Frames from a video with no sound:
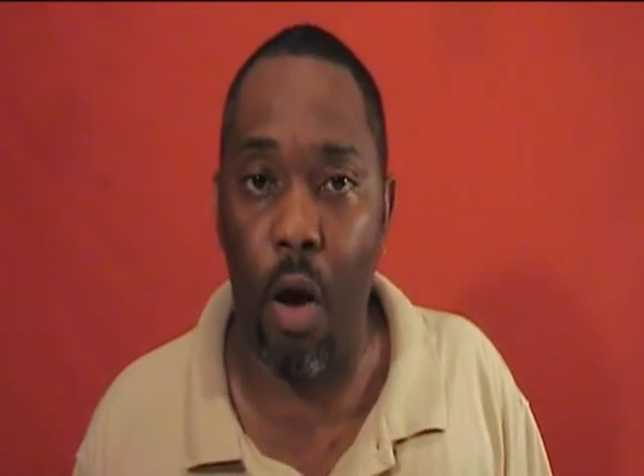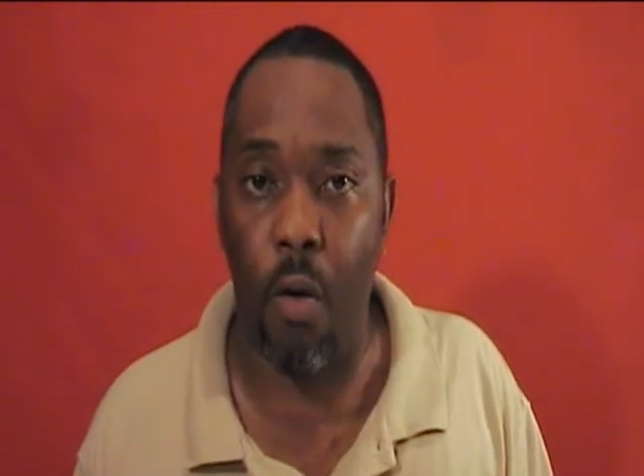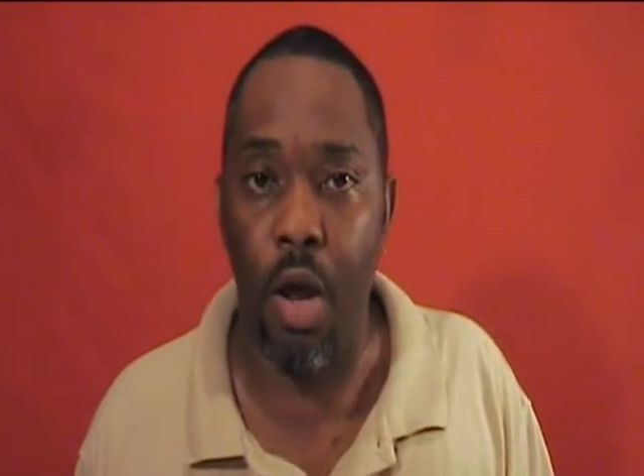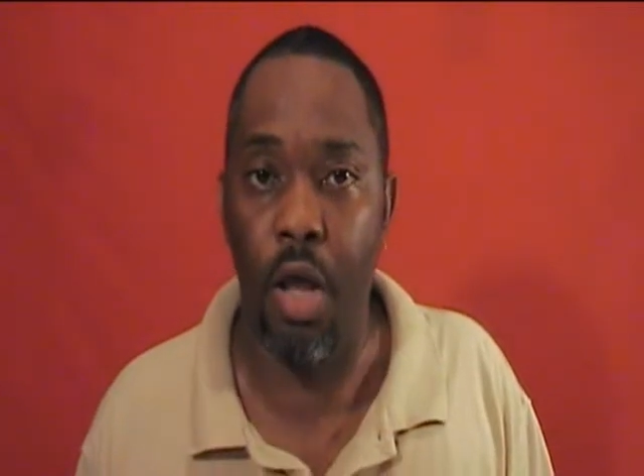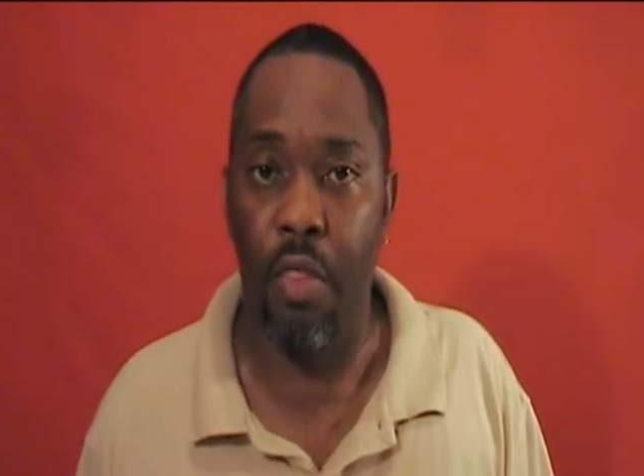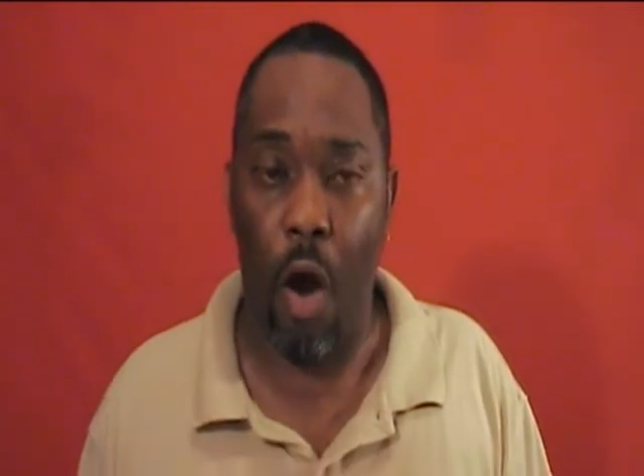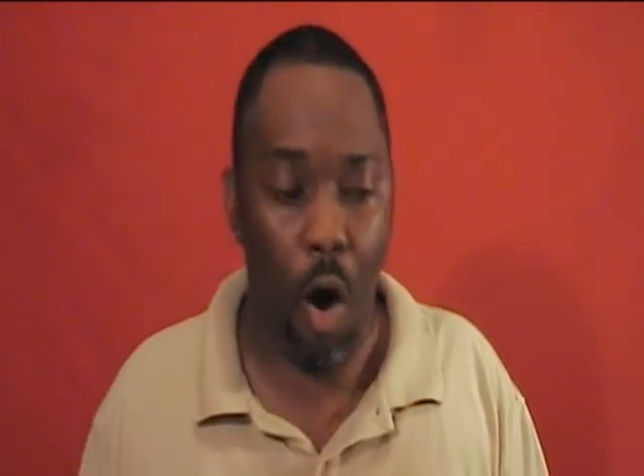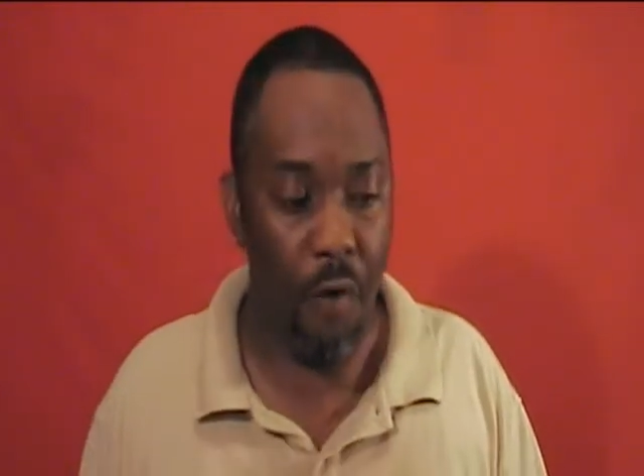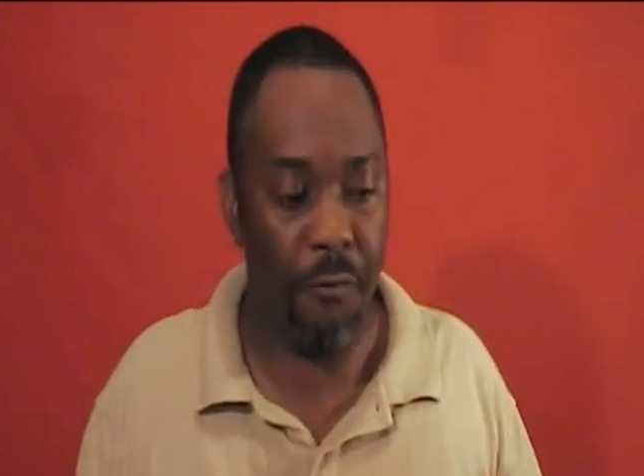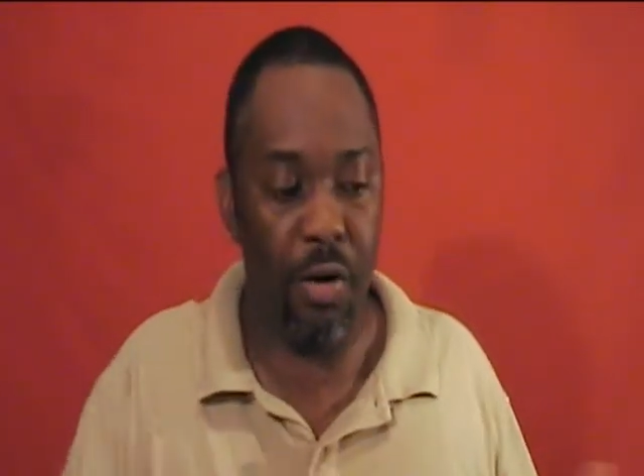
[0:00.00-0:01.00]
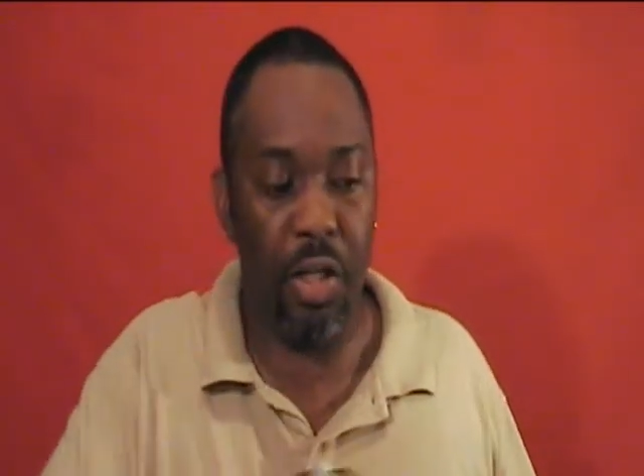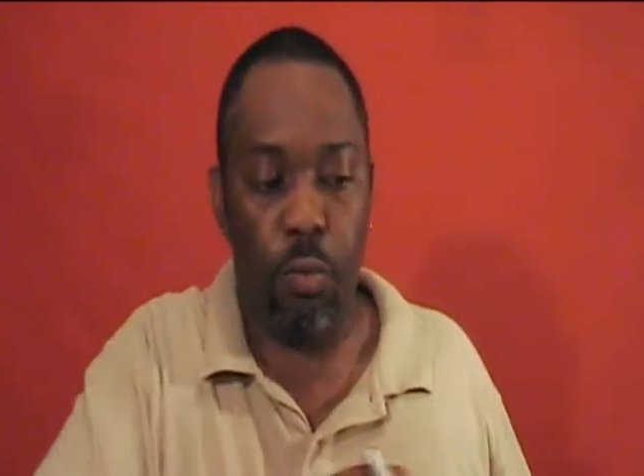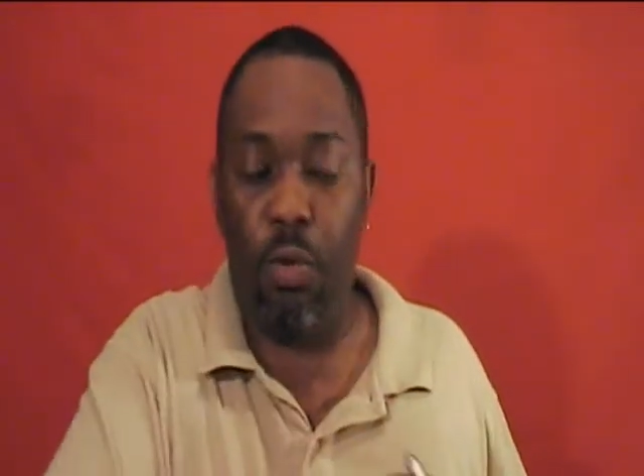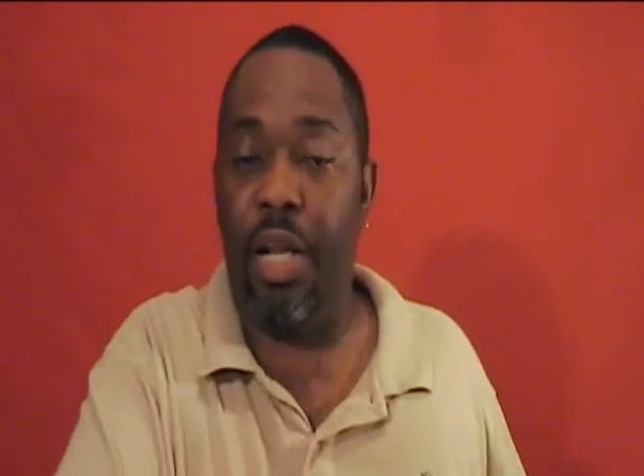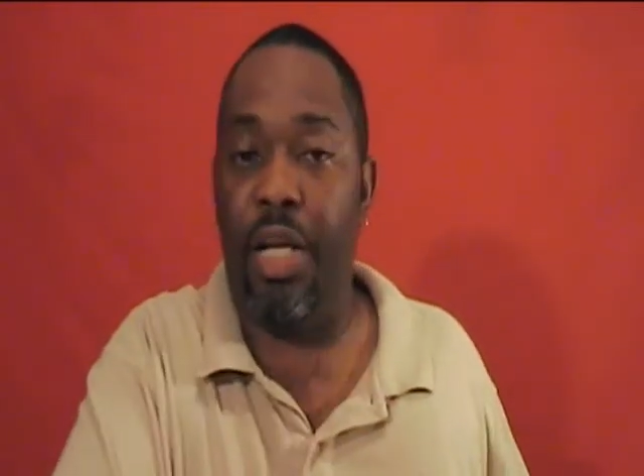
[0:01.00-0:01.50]
No, the
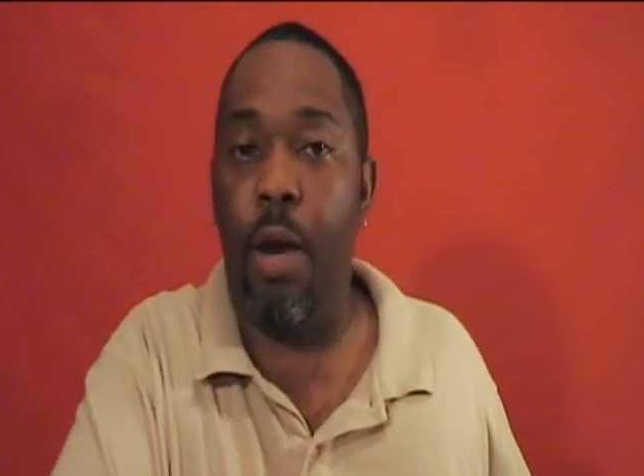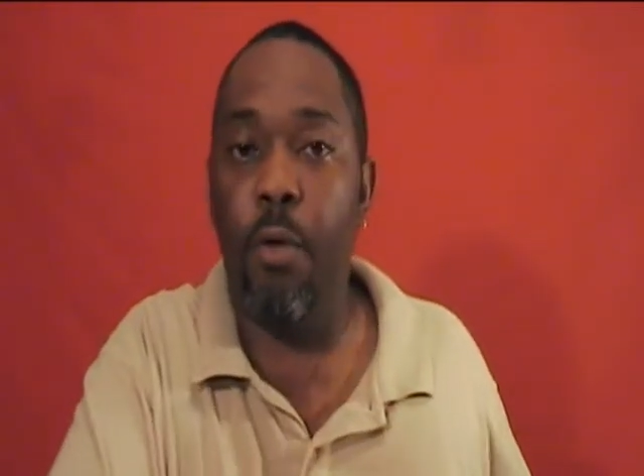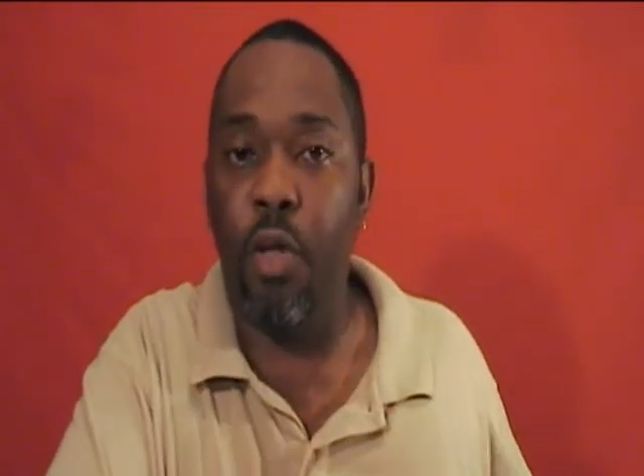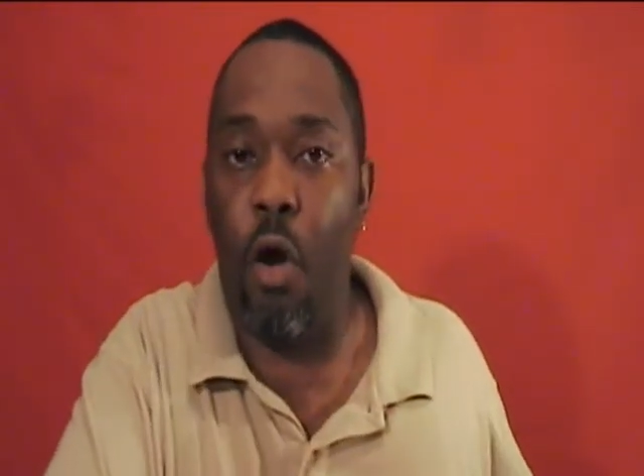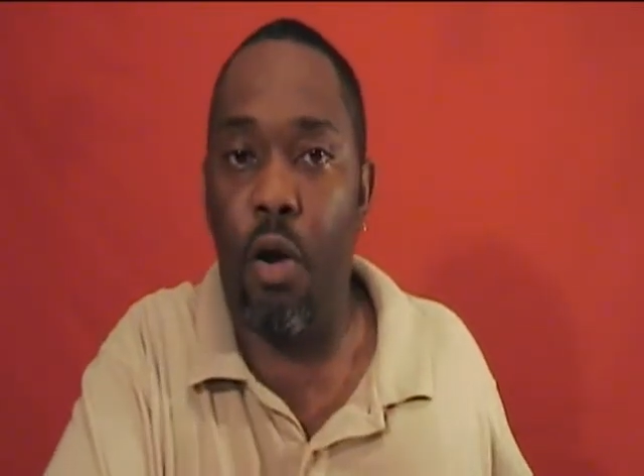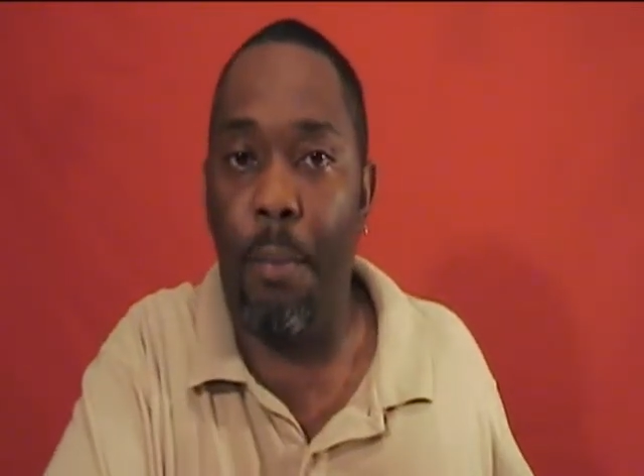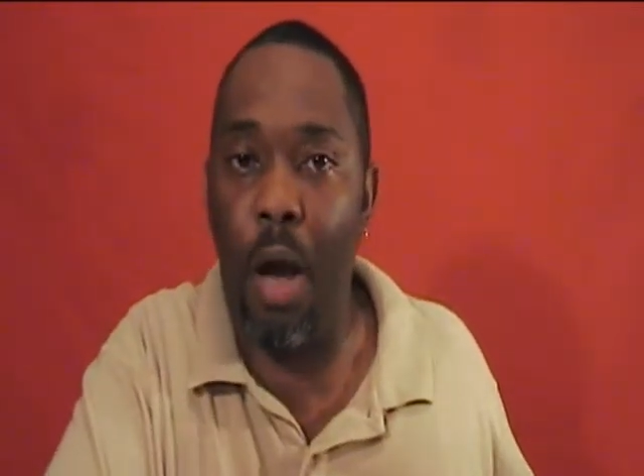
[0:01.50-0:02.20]
offerings that they were talking